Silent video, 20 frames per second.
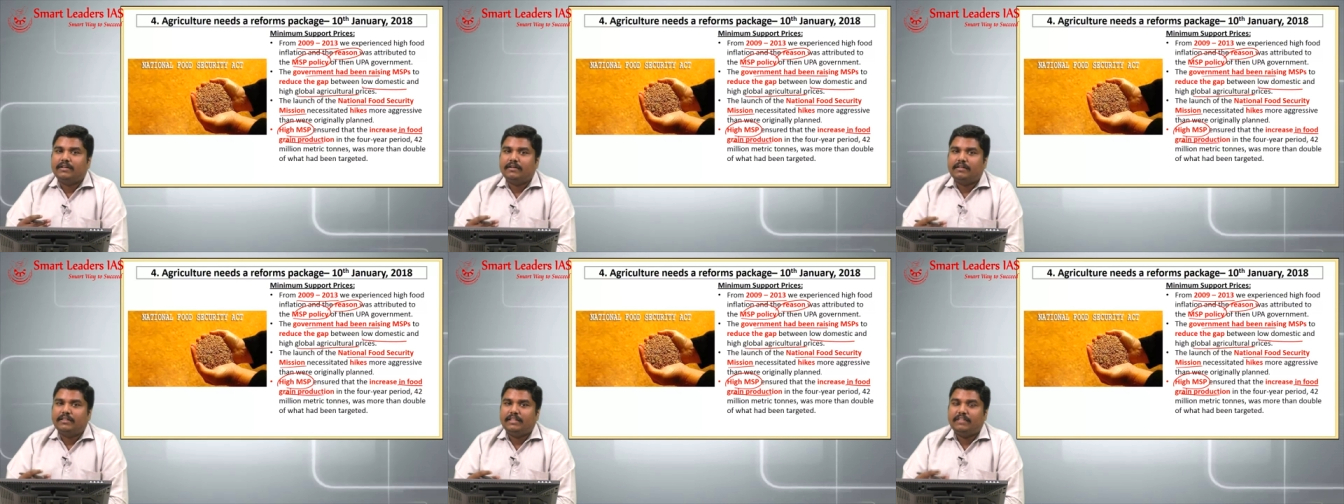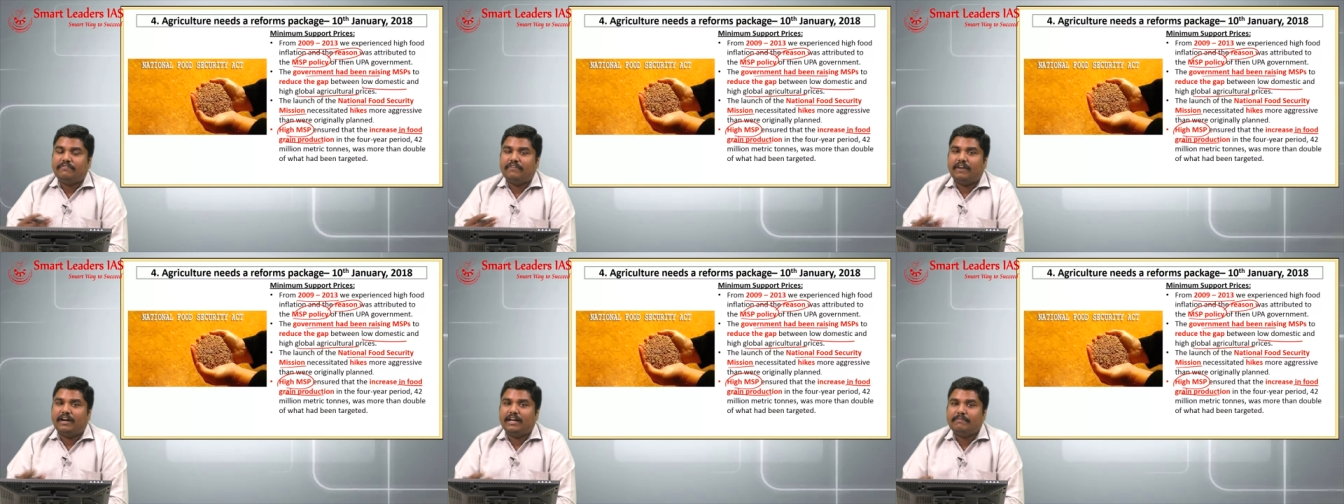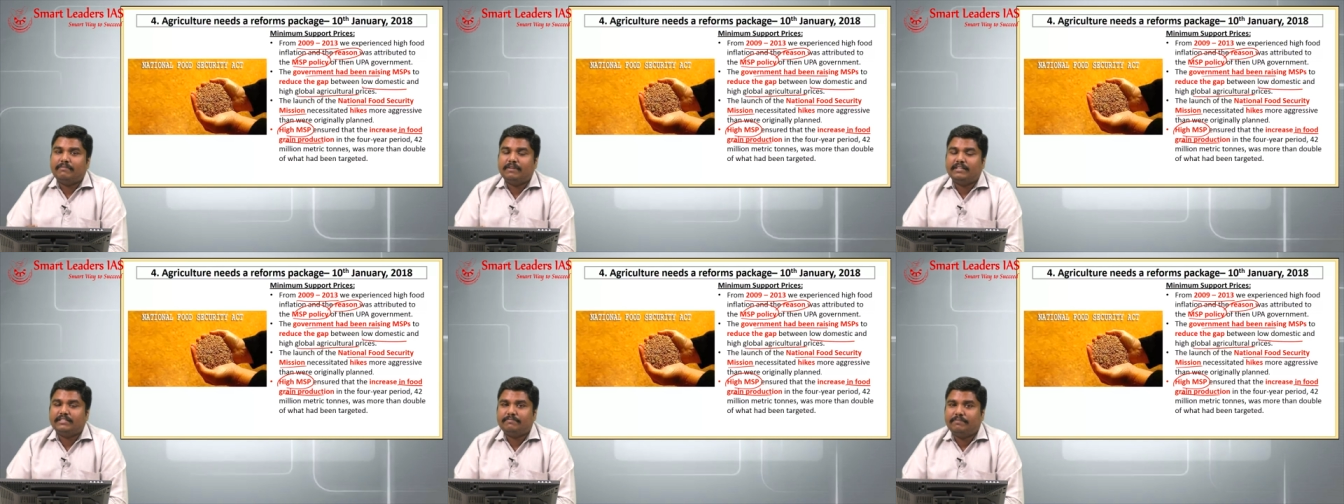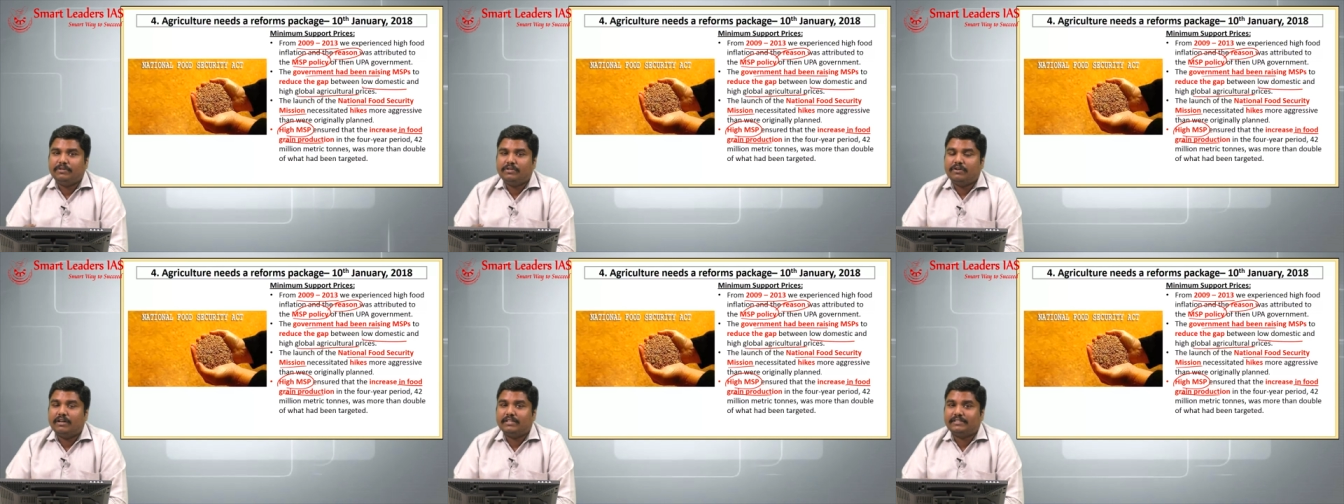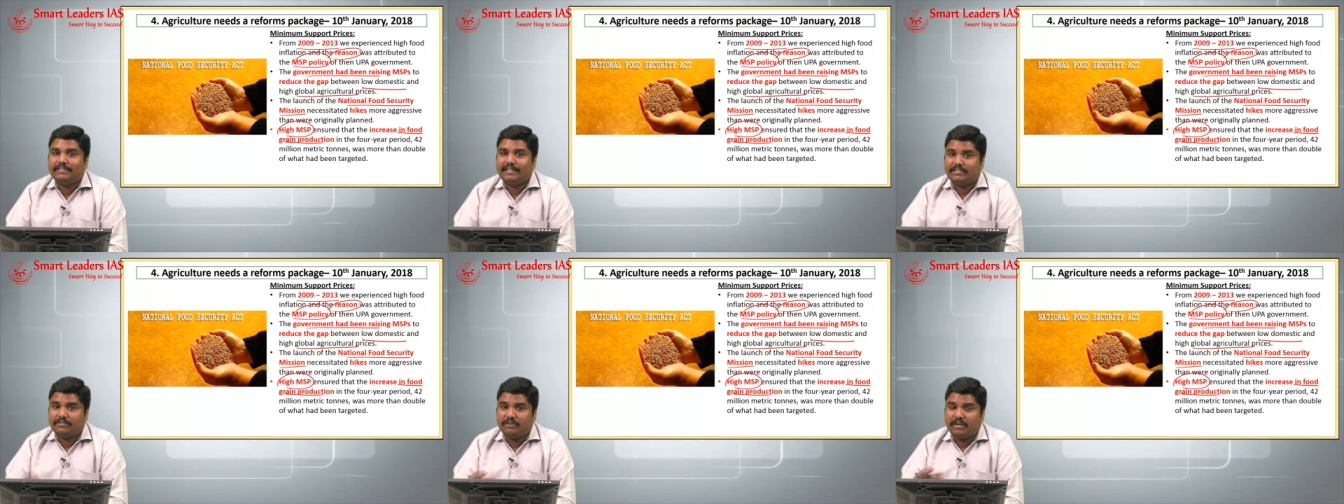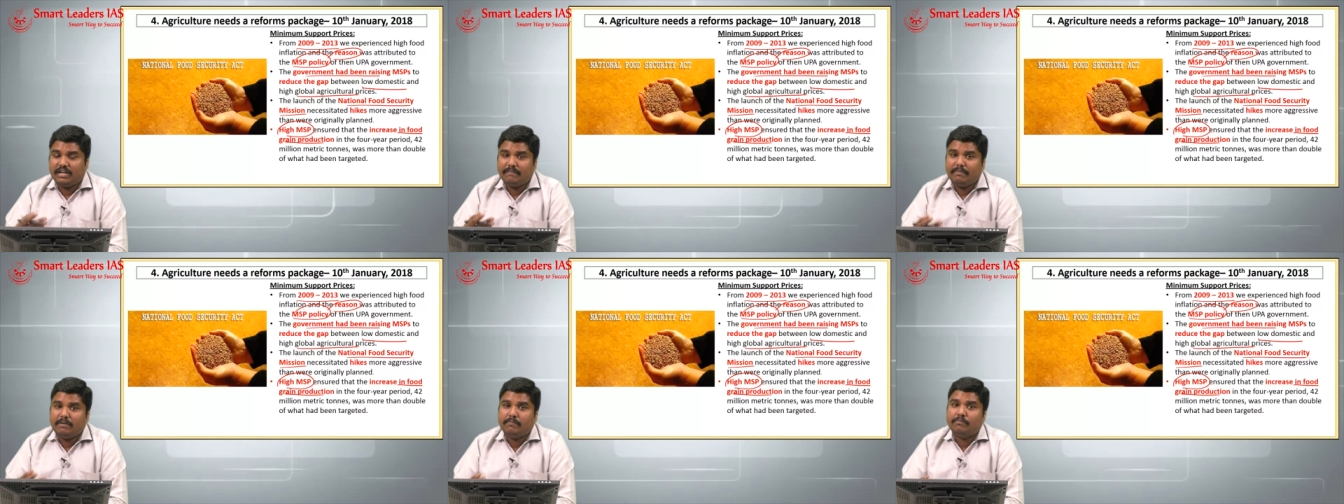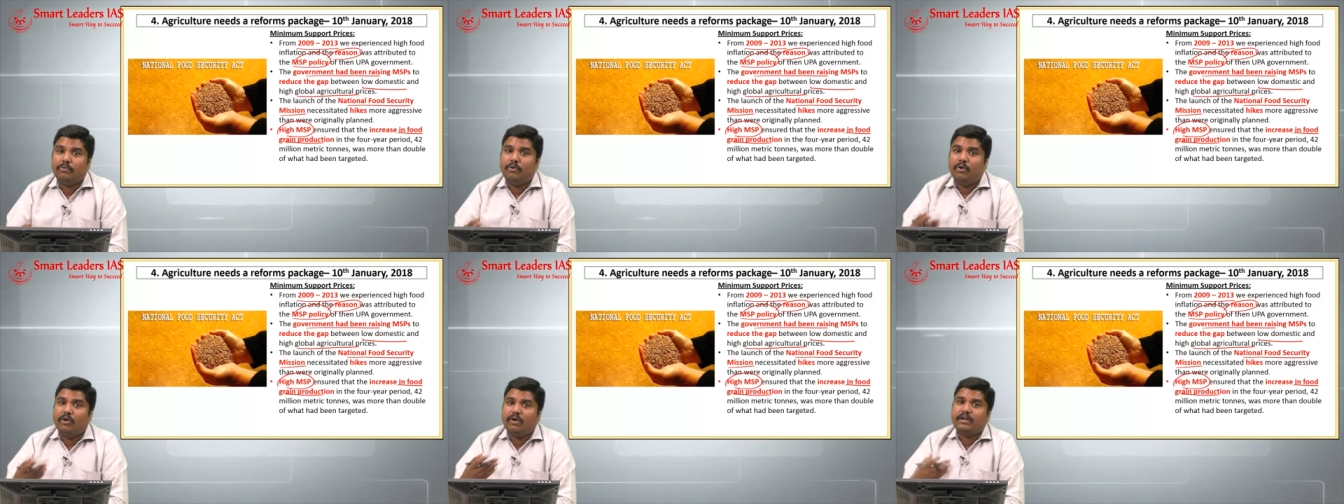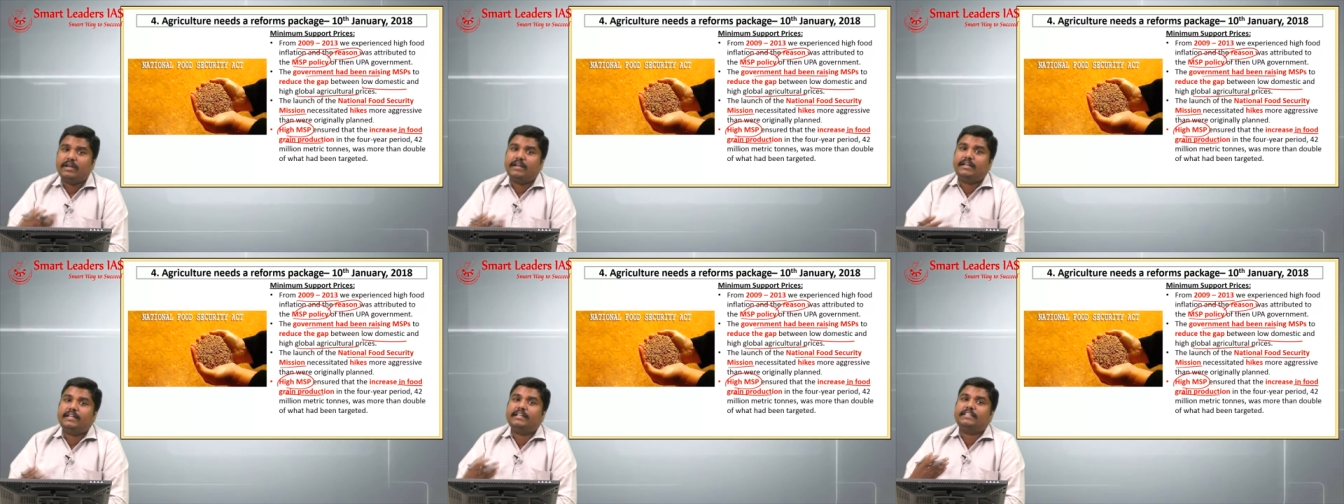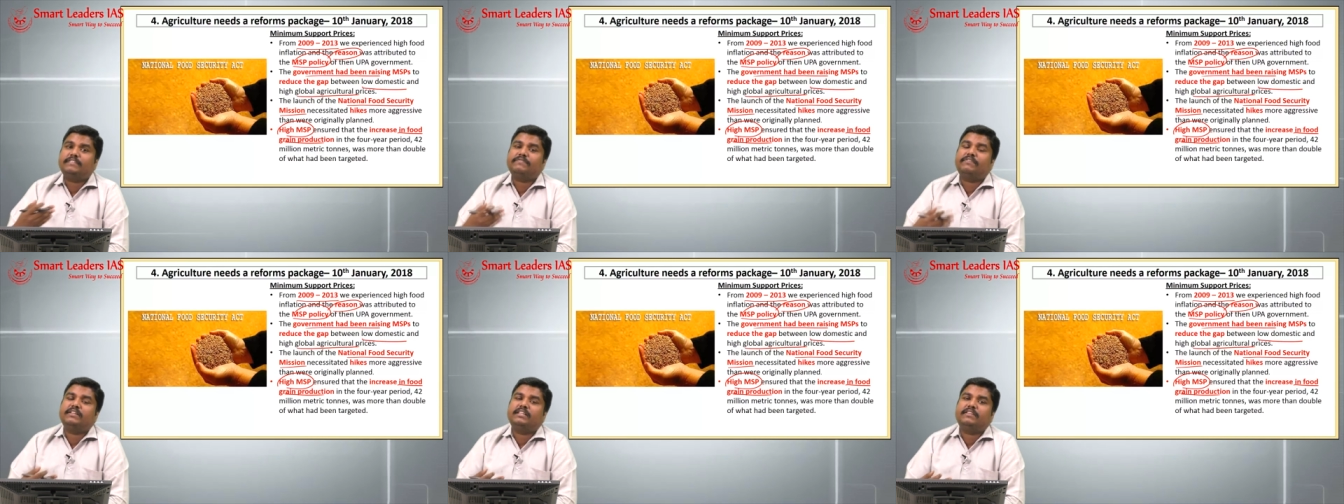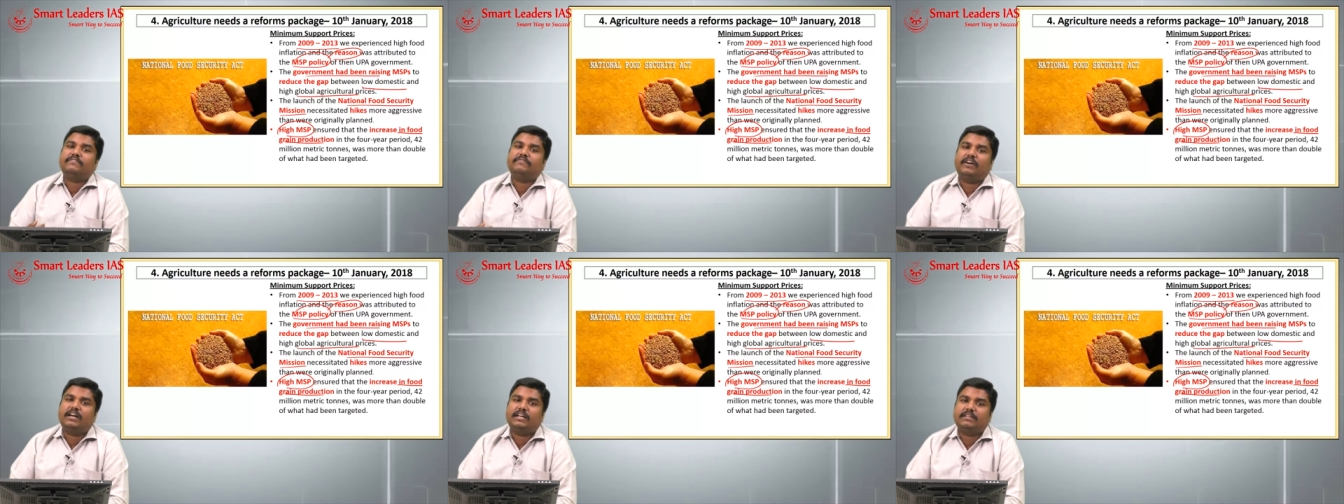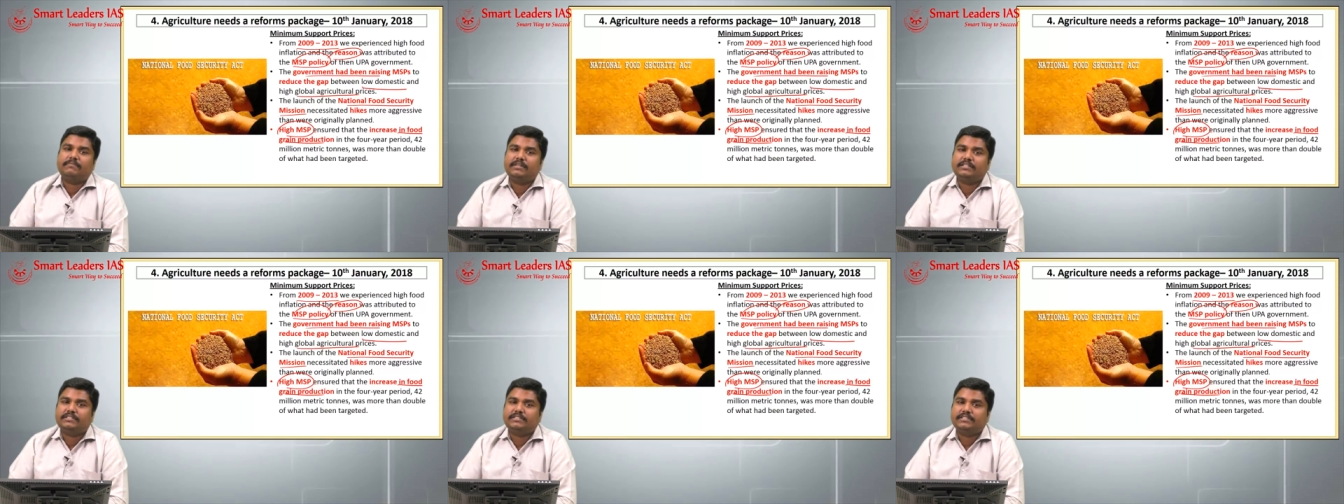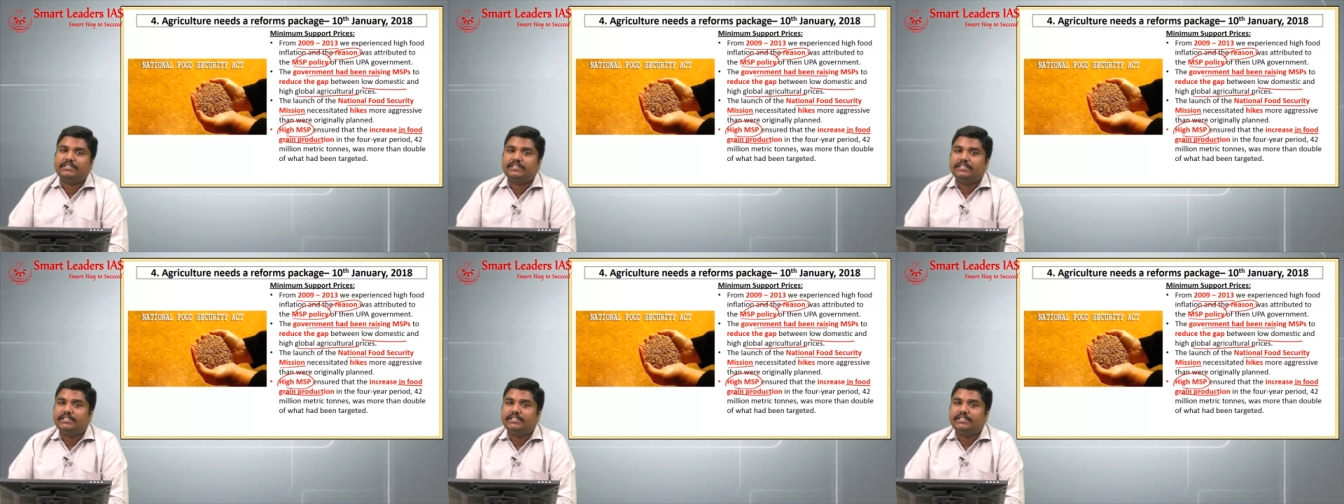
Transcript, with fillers: the farmers because there is going to be more returns for the farmers.